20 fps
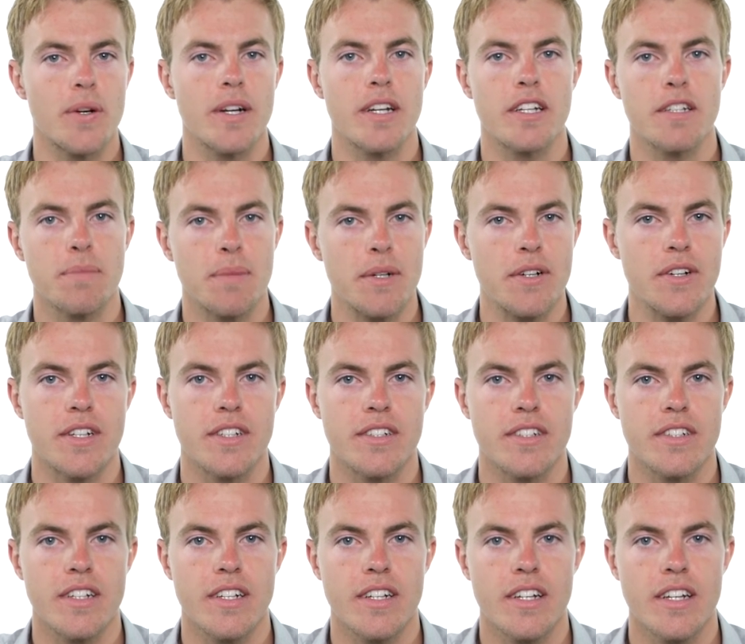
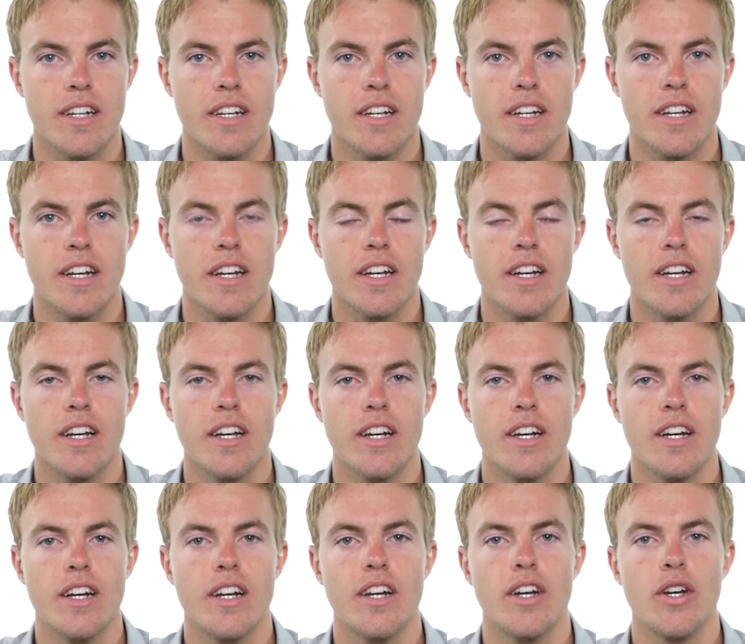experiencing.
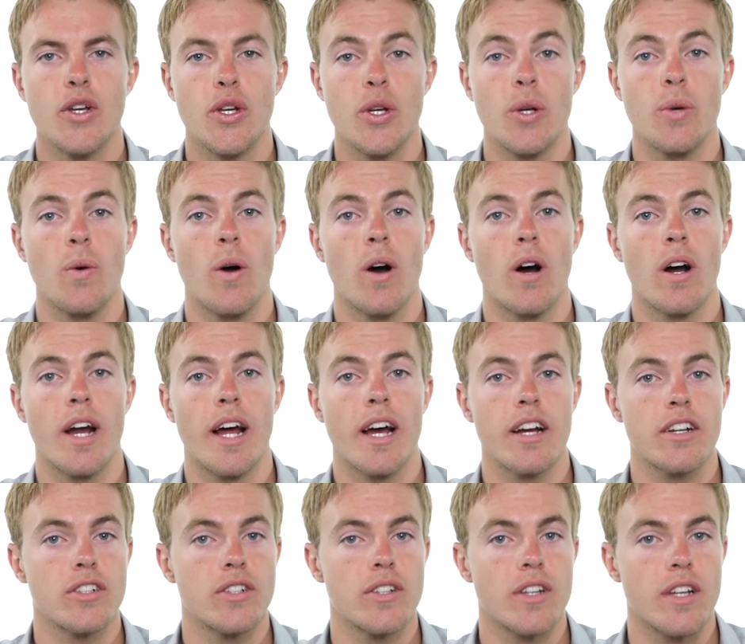You are
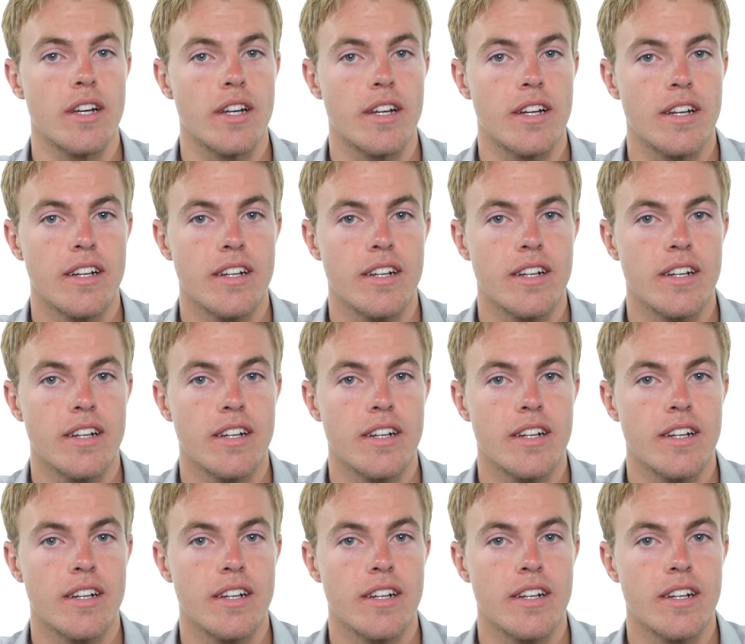actually